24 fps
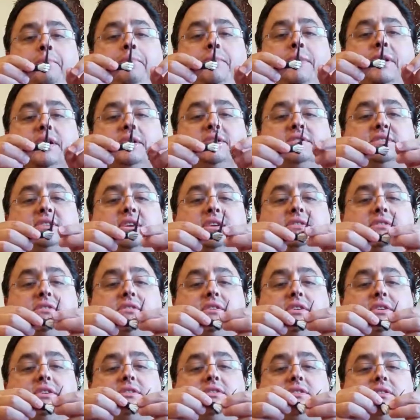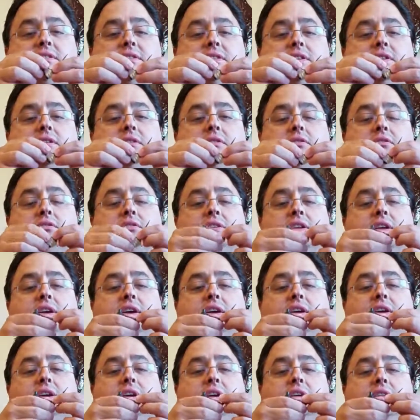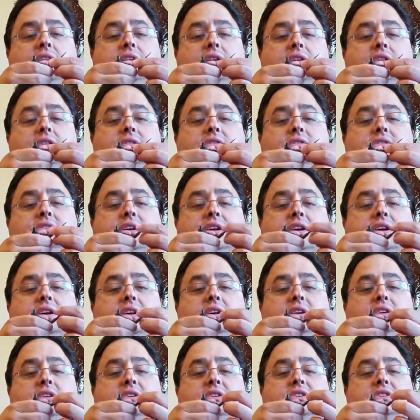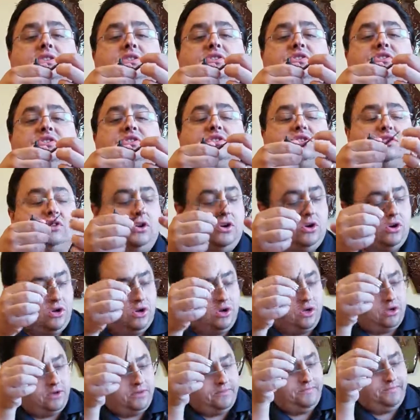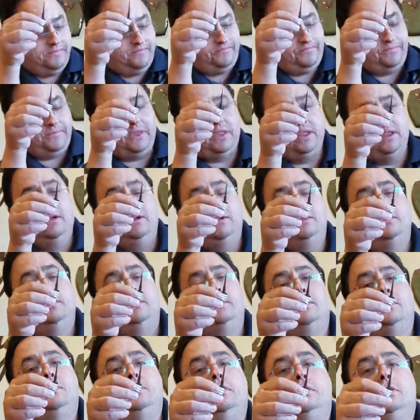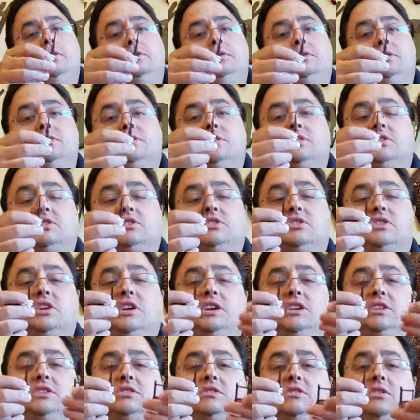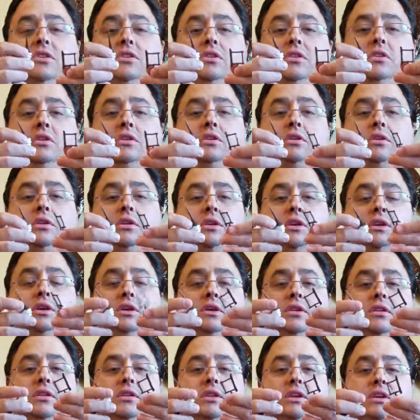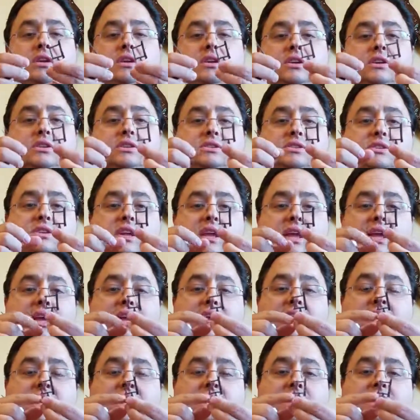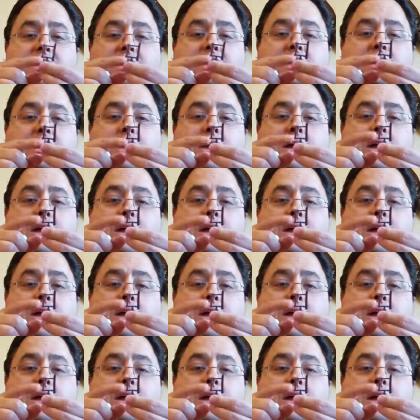accessories. There looks like there's a saw, just a straight saw. There is a